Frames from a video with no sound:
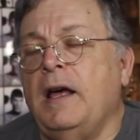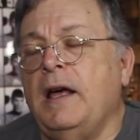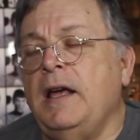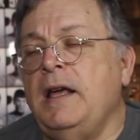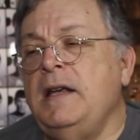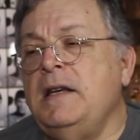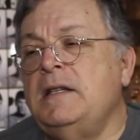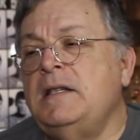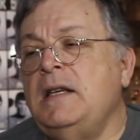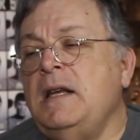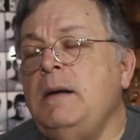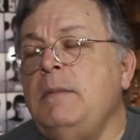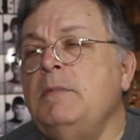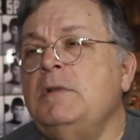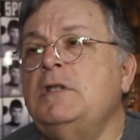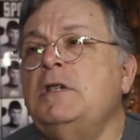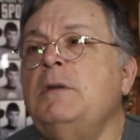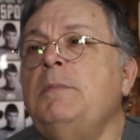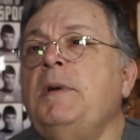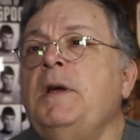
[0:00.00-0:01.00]
He
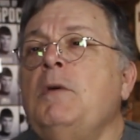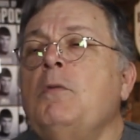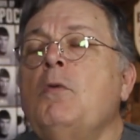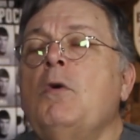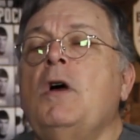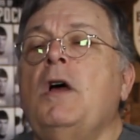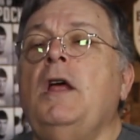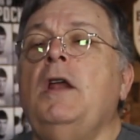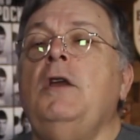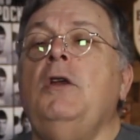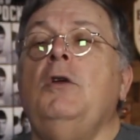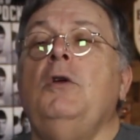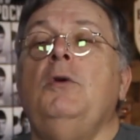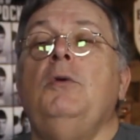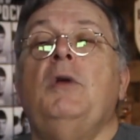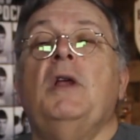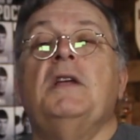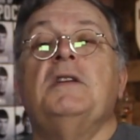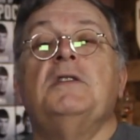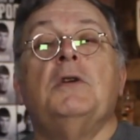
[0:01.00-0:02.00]
seems to be one who
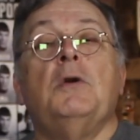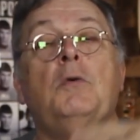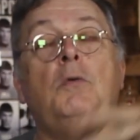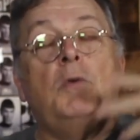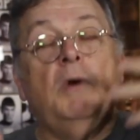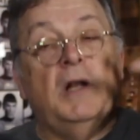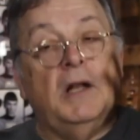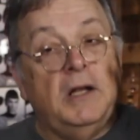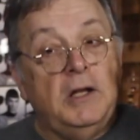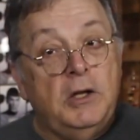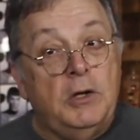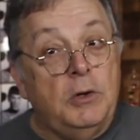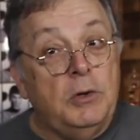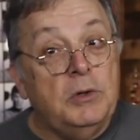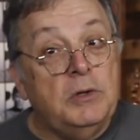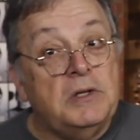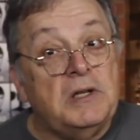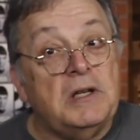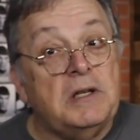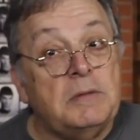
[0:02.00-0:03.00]
doesn't really
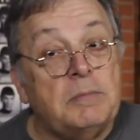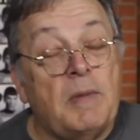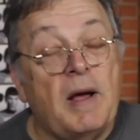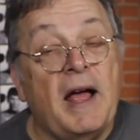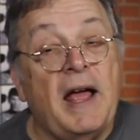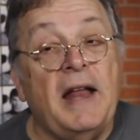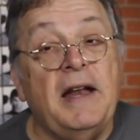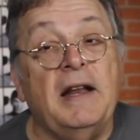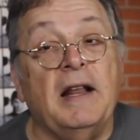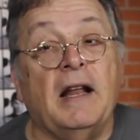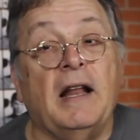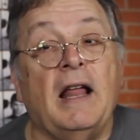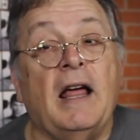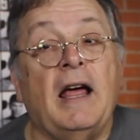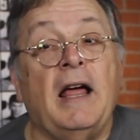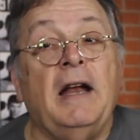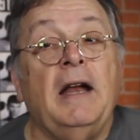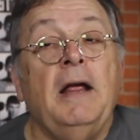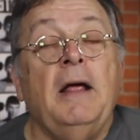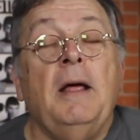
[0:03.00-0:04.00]
use his mind a
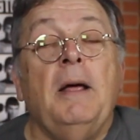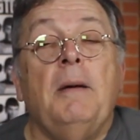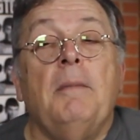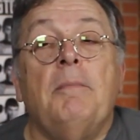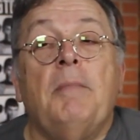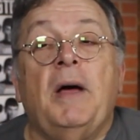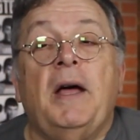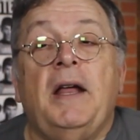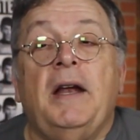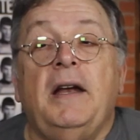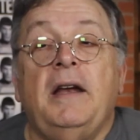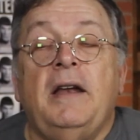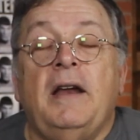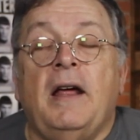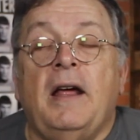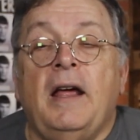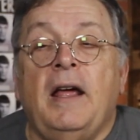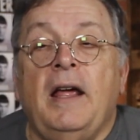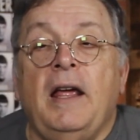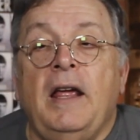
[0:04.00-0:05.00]
lot, but
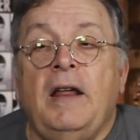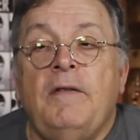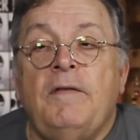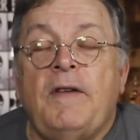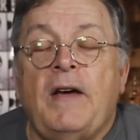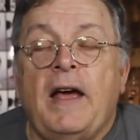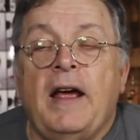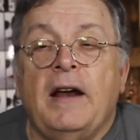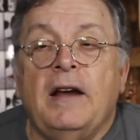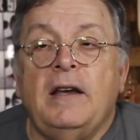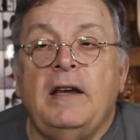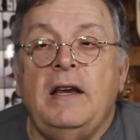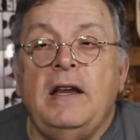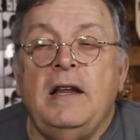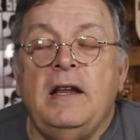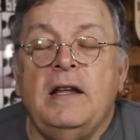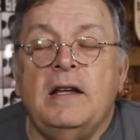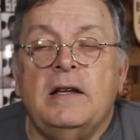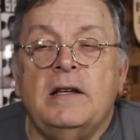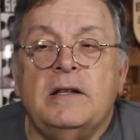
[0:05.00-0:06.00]
in fact,
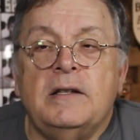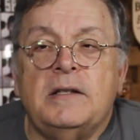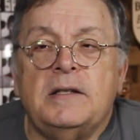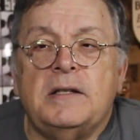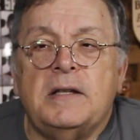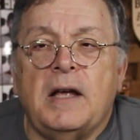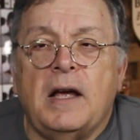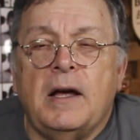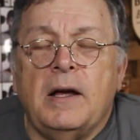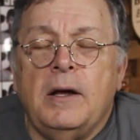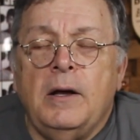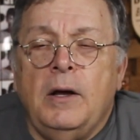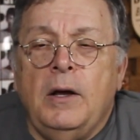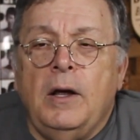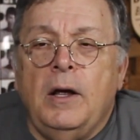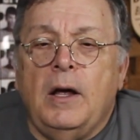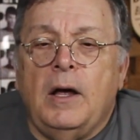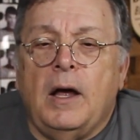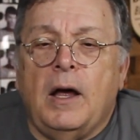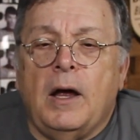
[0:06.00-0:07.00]
he is
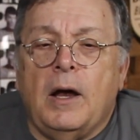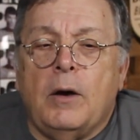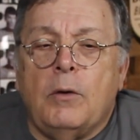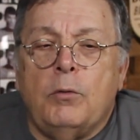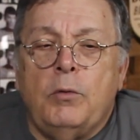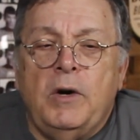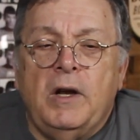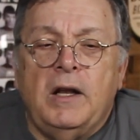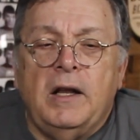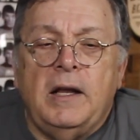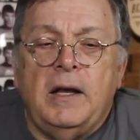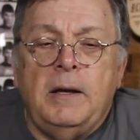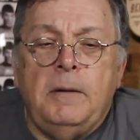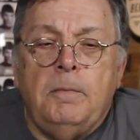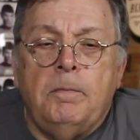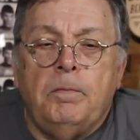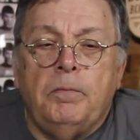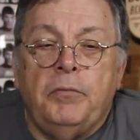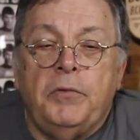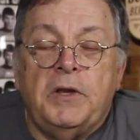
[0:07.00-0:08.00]
really
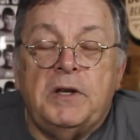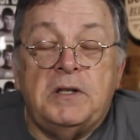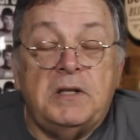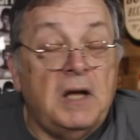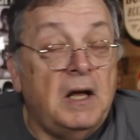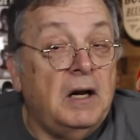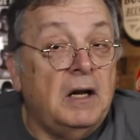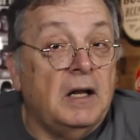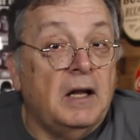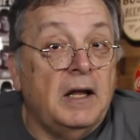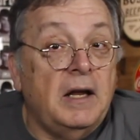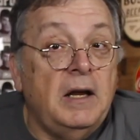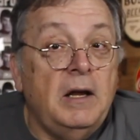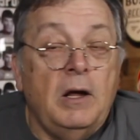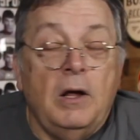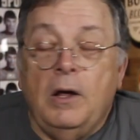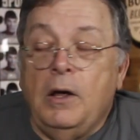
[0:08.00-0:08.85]
subtly